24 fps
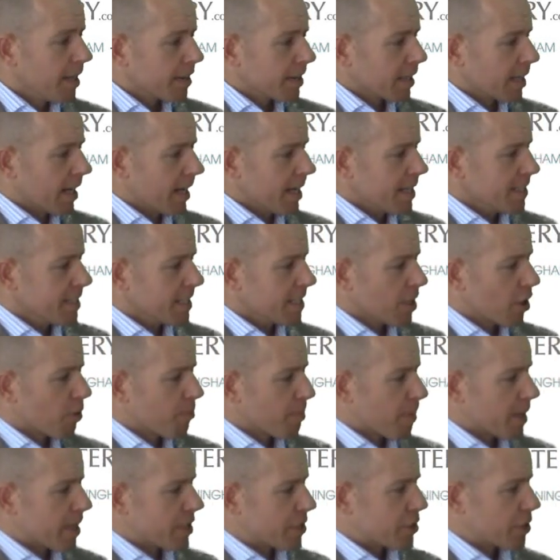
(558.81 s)
The last thing I'll
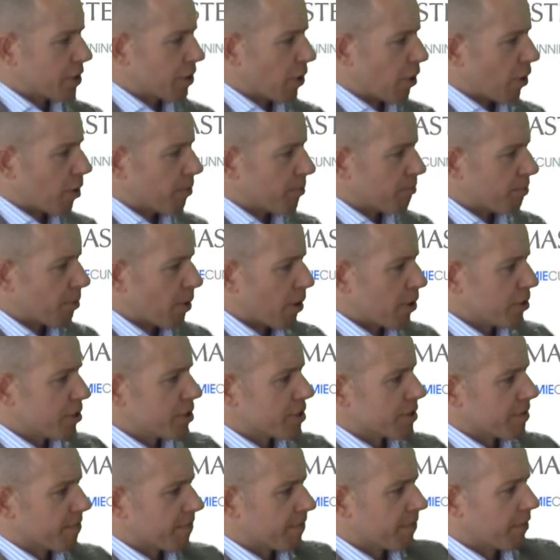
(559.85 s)
mention on
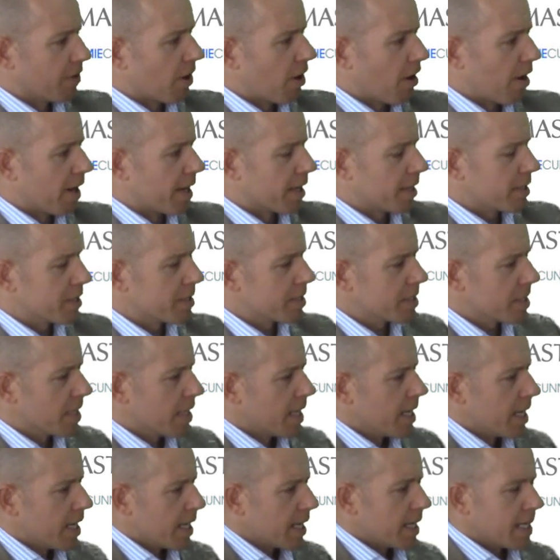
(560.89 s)
brochures and flyers
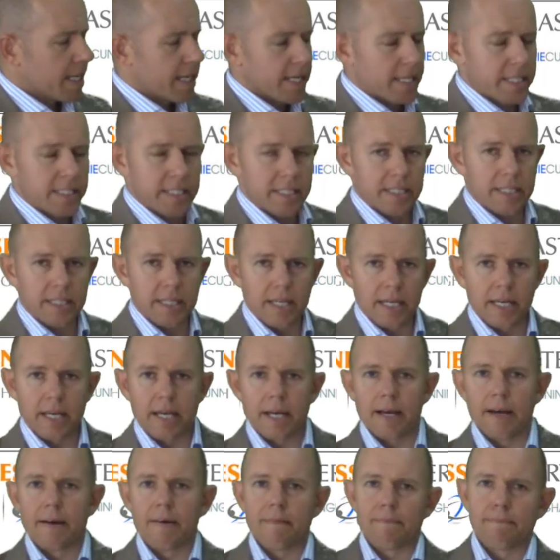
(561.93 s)
is
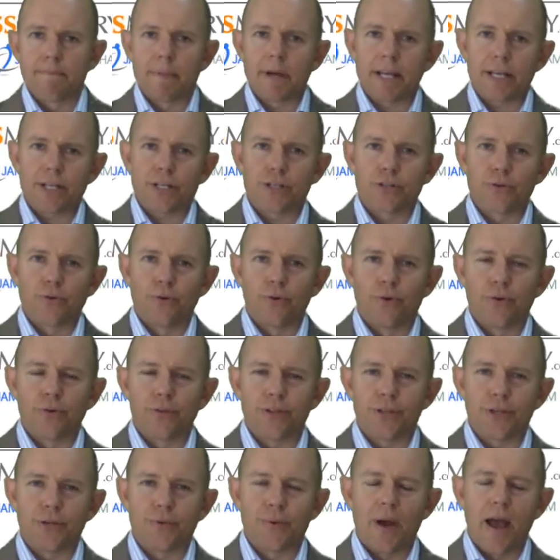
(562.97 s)
make sure
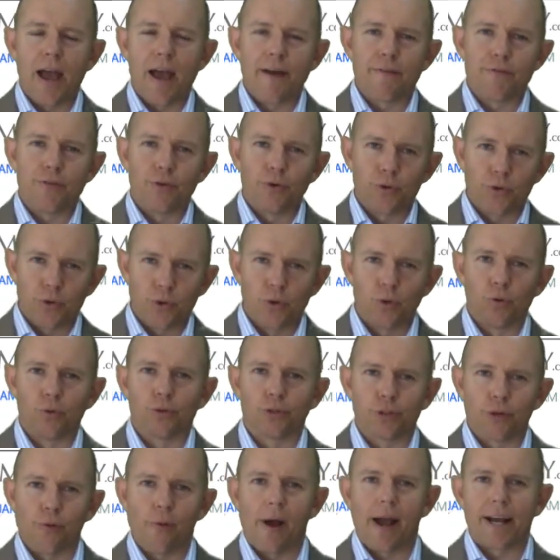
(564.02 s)
that you have your call
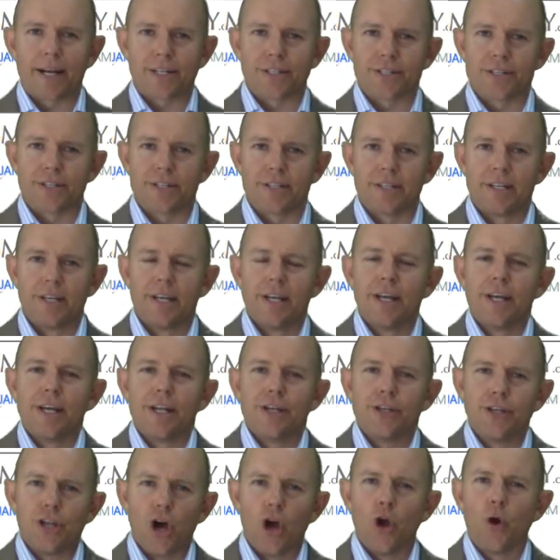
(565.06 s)
to action.
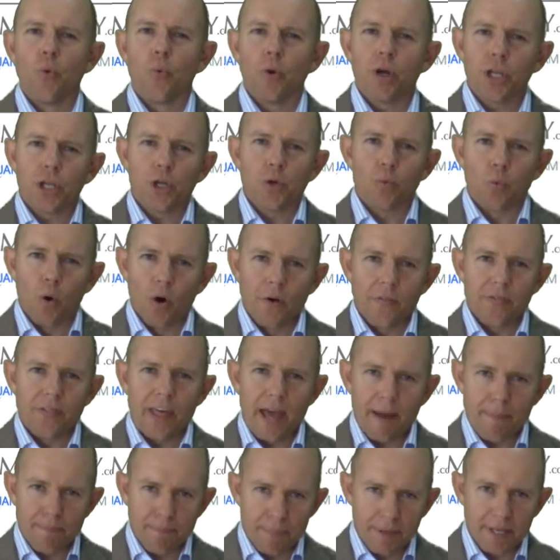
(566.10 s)
Know what you want
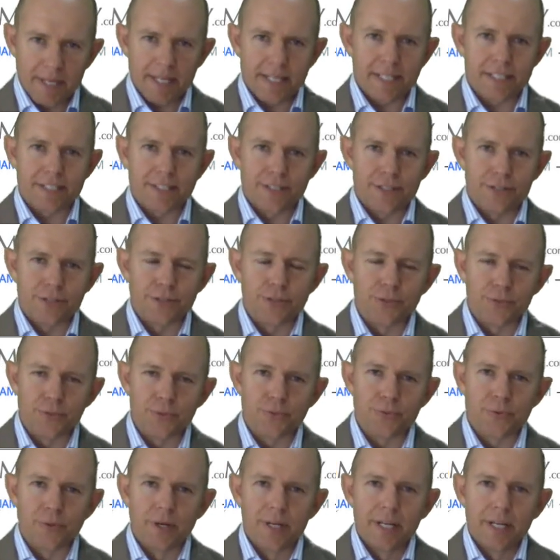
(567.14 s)
that piece to
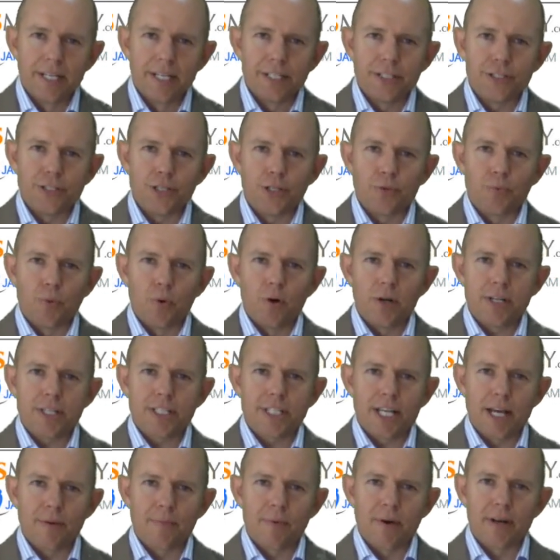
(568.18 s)
do. Do you want
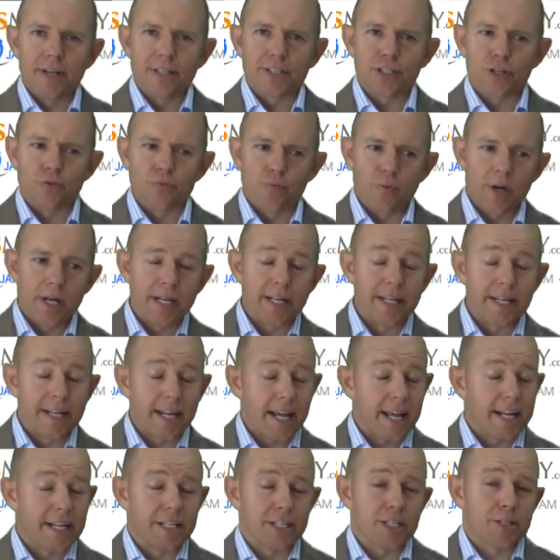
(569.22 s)
someone to read
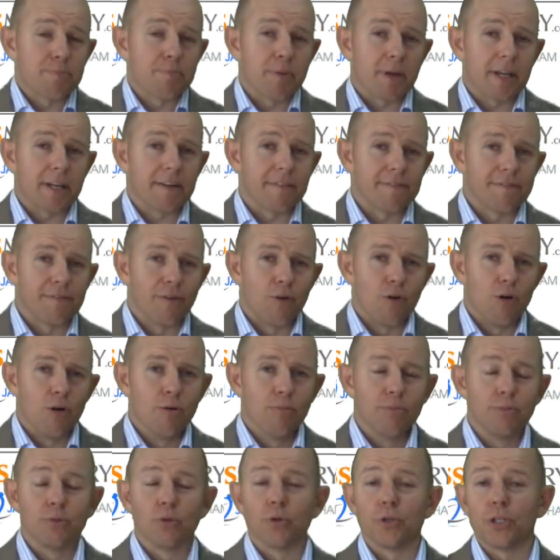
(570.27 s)
it and just be
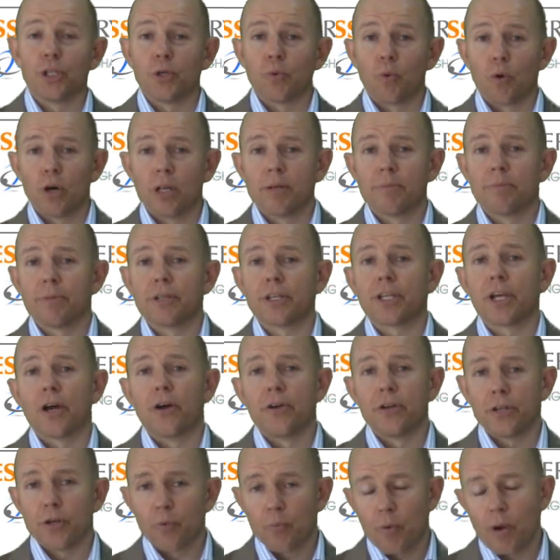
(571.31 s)
informed, or do you want them to
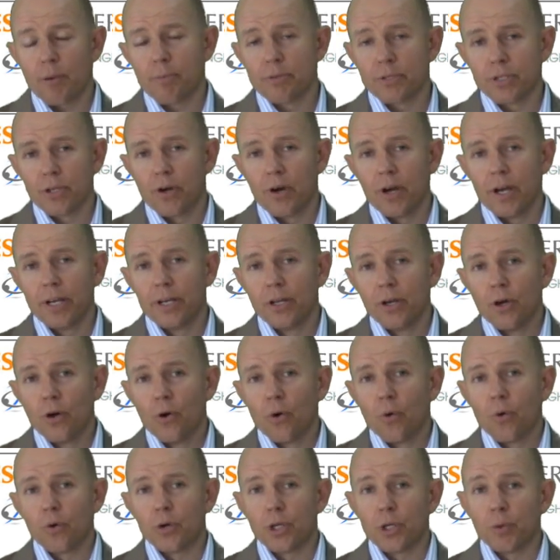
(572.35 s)
go to your website,
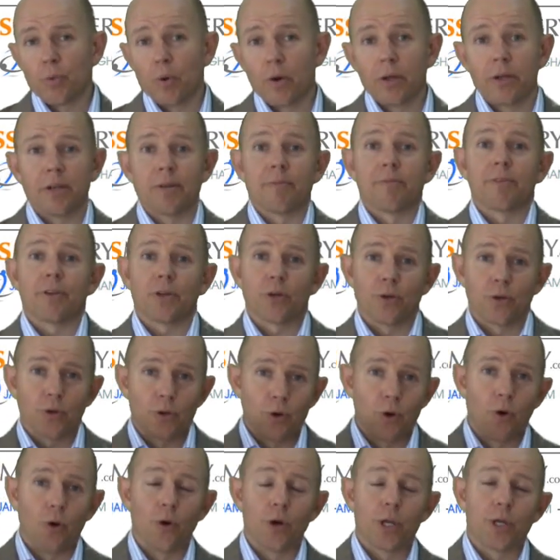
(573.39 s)
or do you want them to
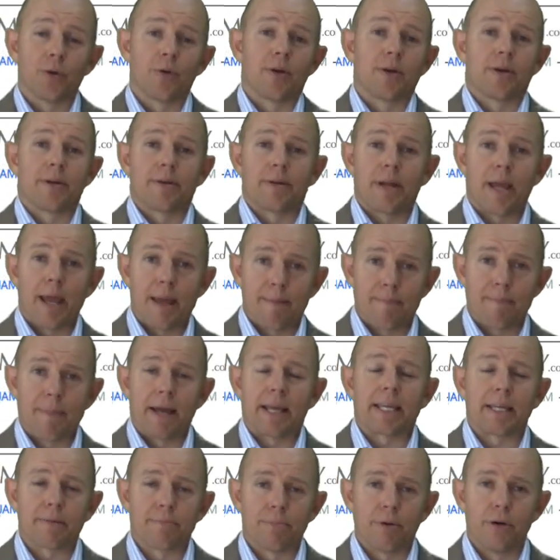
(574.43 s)
call you and
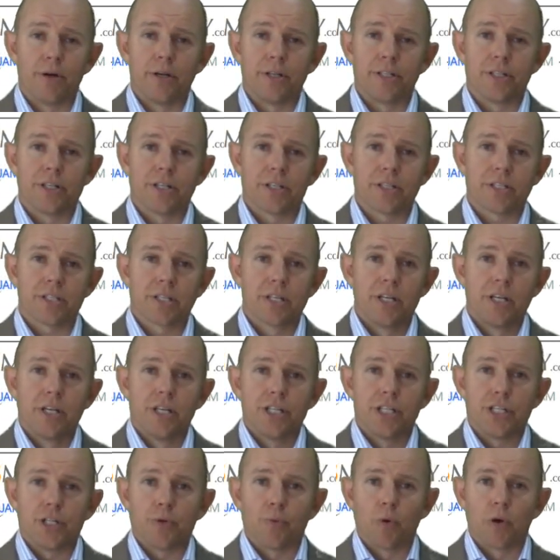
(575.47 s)
make a purchase?
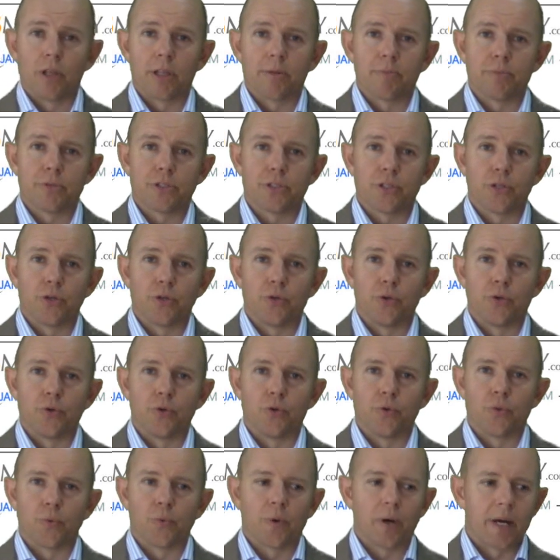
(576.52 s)
Do you want them
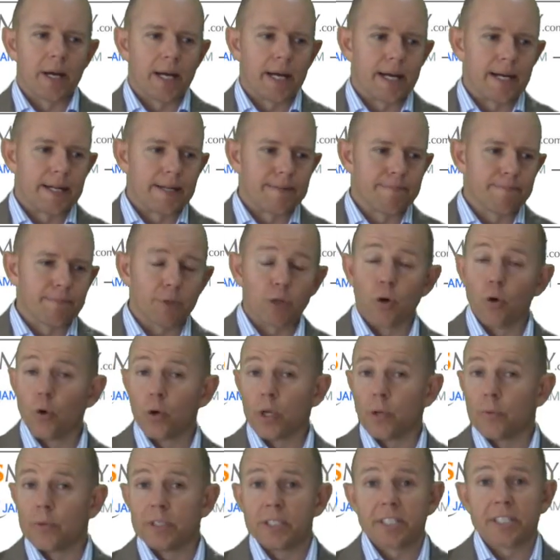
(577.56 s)
to
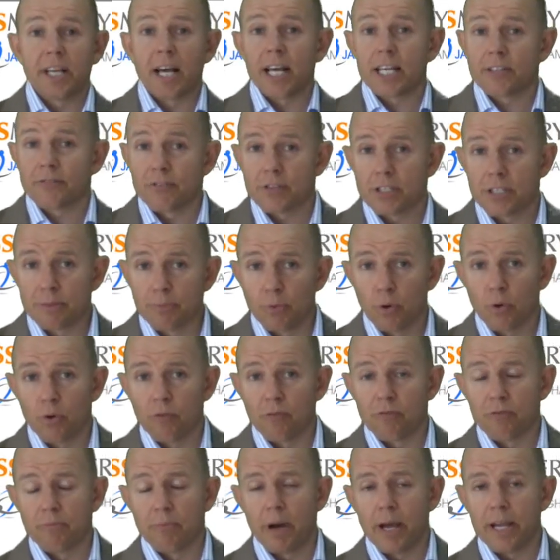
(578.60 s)
call you and just ask for some more
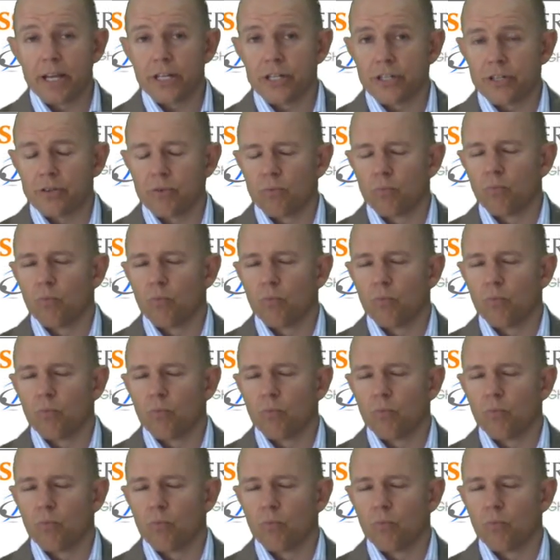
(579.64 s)
information?